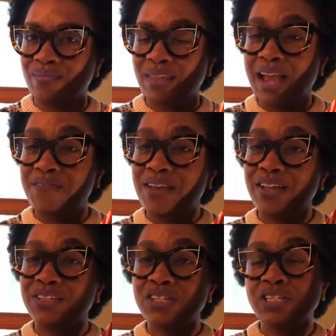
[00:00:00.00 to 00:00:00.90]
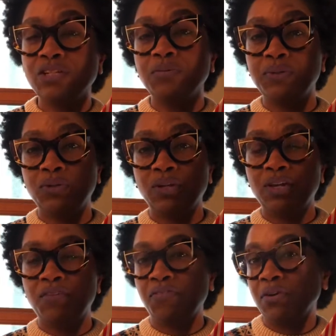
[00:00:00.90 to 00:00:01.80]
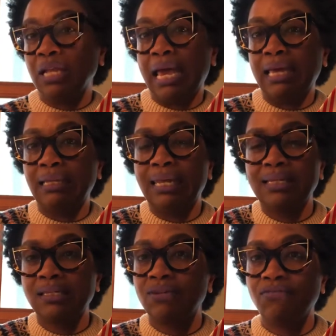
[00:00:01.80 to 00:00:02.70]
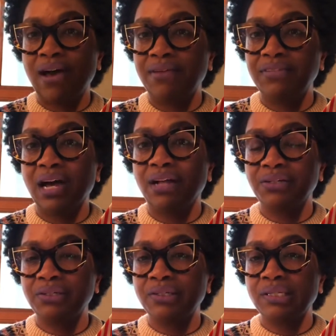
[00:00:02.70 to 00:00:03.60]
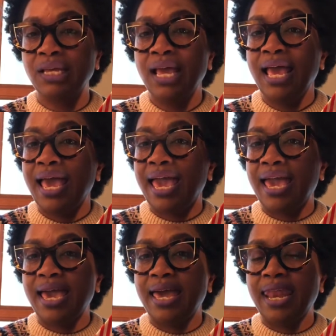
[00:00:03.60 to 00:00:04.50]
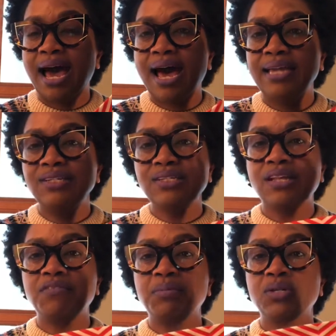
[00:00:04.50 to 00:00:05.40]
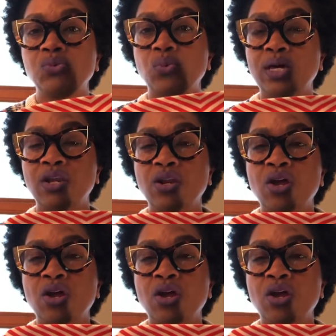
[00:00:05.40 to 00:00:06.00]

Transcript: I found this little beauty for like less than $5. And I just love it because one,